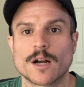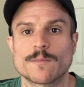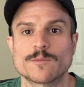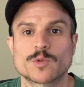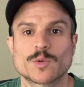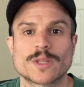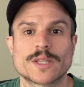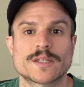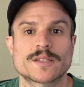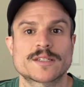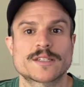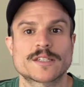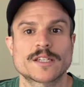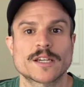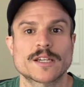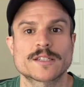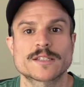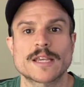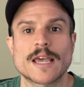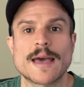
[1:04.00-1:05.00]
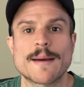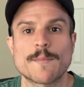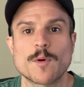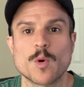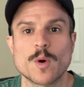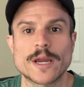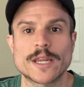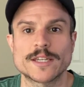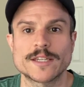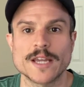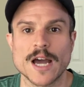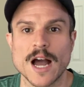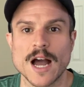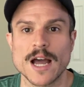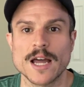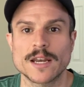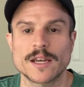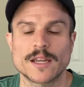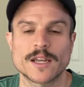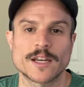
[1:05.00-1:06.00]
comes with a 6 MOA
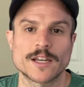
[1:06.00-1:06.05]
dot,